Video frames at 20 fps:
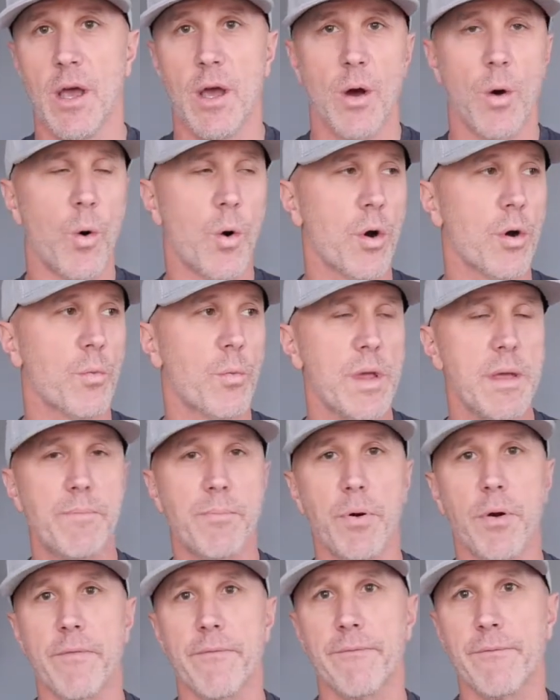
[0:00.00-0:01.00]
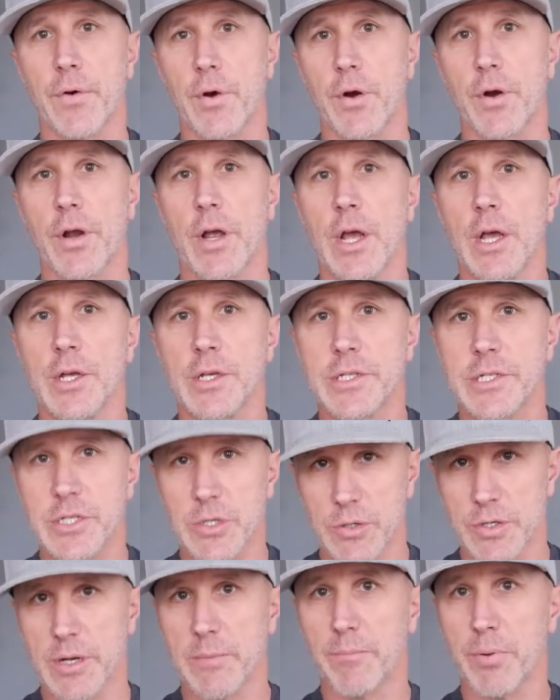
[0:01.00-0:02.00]
or we prefer
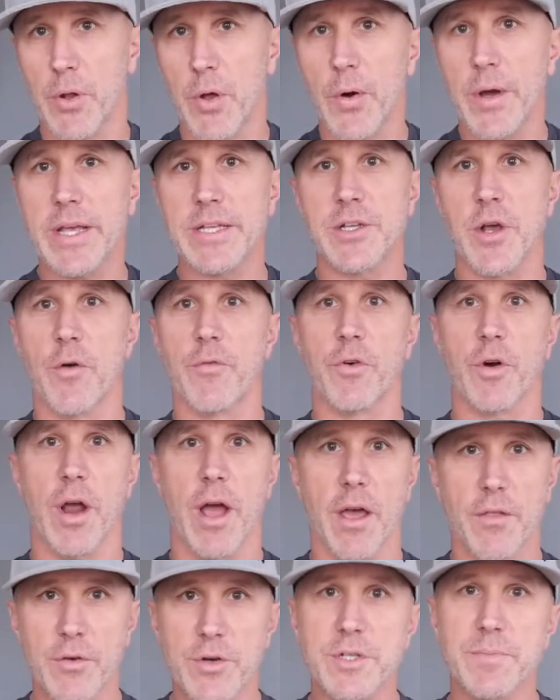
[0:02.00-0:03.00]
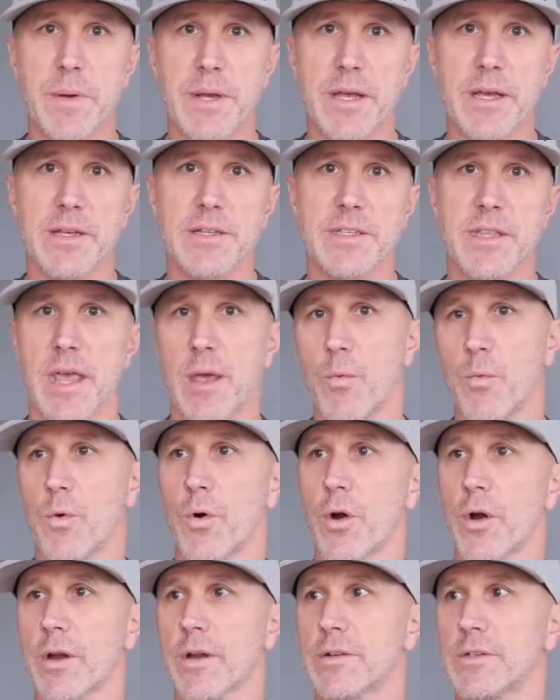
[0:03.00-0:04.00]
certain employees over others because they
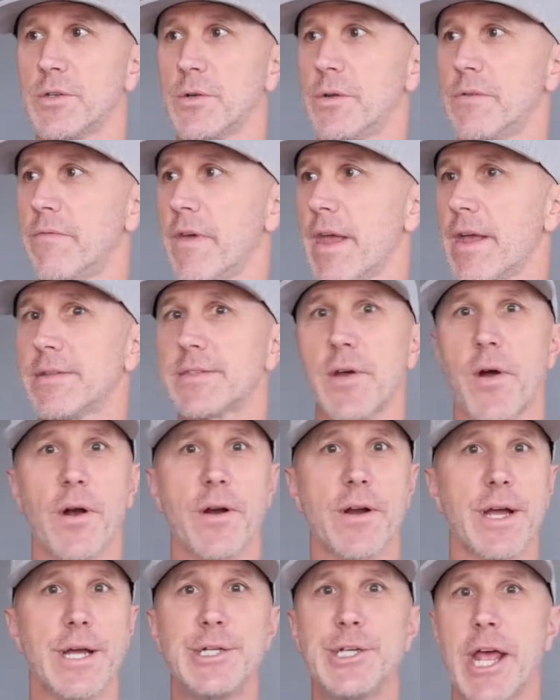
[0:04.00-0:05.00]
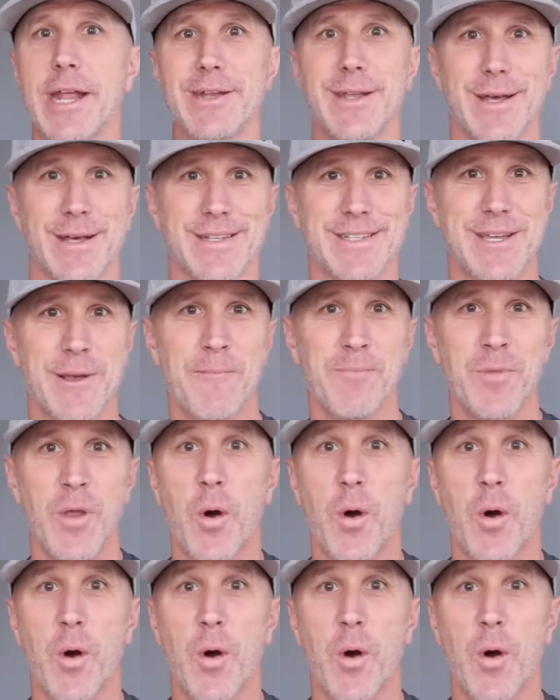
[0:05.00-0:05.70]
work to advance our agendas,